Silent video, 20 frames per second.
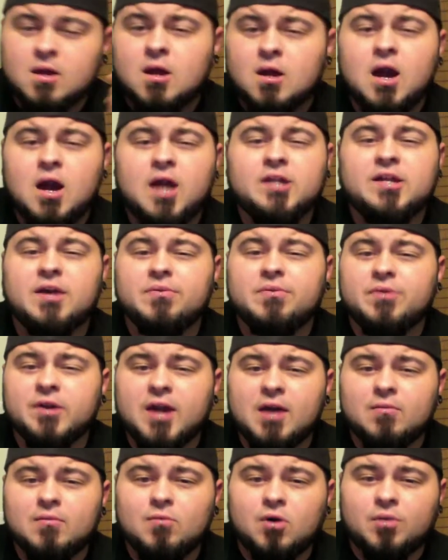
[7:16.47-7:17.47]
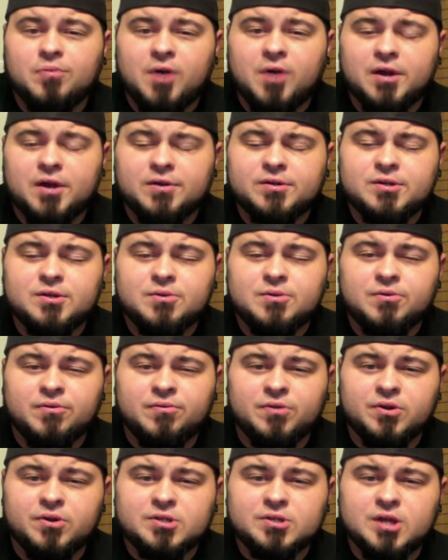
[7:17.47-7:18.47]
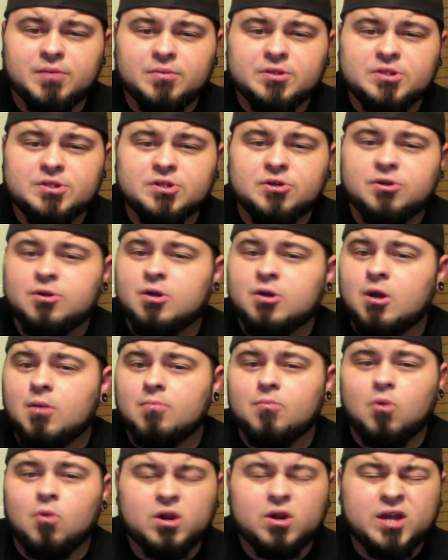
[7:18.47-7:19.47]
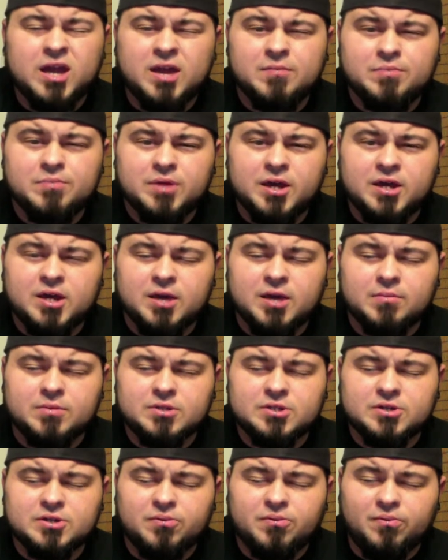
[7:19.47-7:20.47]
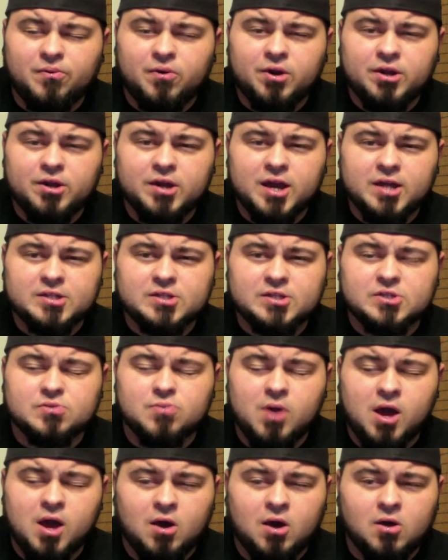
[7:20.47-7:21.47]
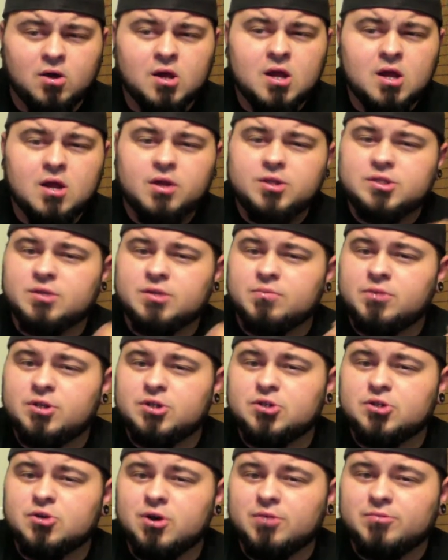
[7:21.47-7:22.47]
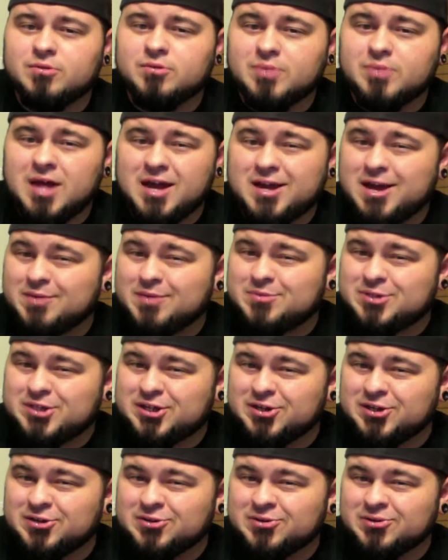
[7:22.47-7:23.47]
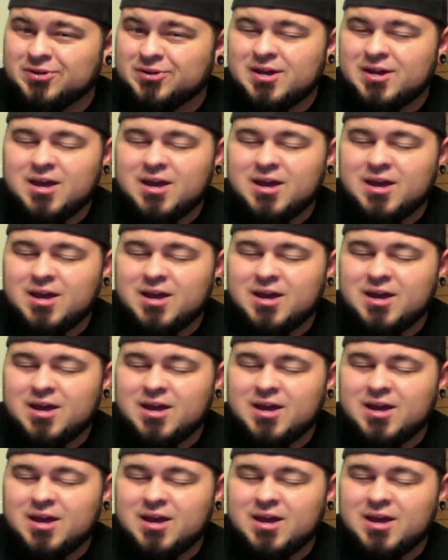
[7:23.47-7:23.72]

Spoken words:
I definitely got more product reviews coming soon, more gameplay coming soon for you guys as well, some enjoyable Black Ops 2.